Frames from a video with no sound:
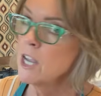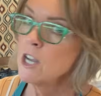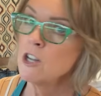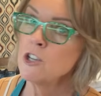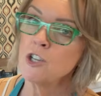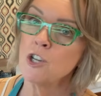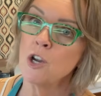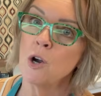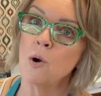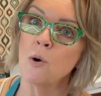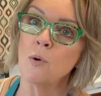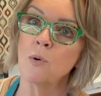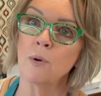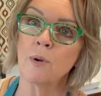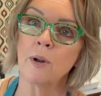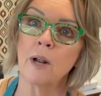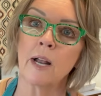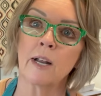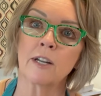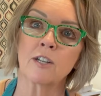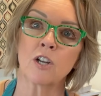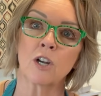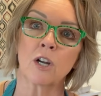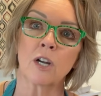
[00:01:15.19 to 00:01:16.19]
So
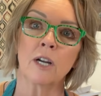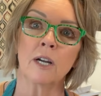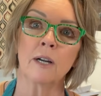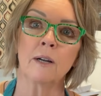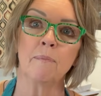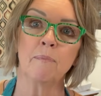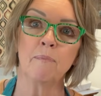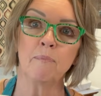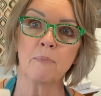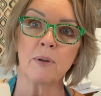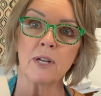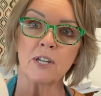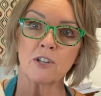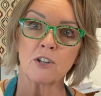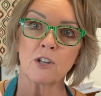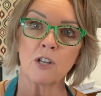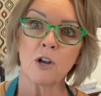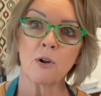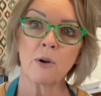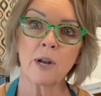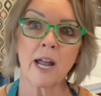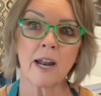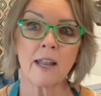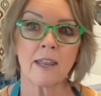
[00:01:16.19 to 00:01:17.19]
I took a bisque
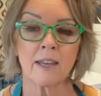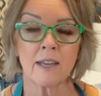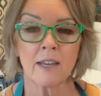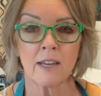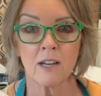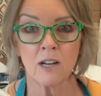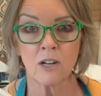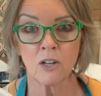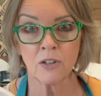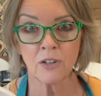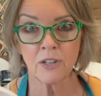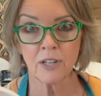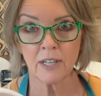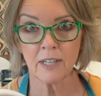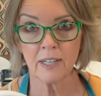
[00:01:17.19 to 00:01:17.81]
load out of the kiln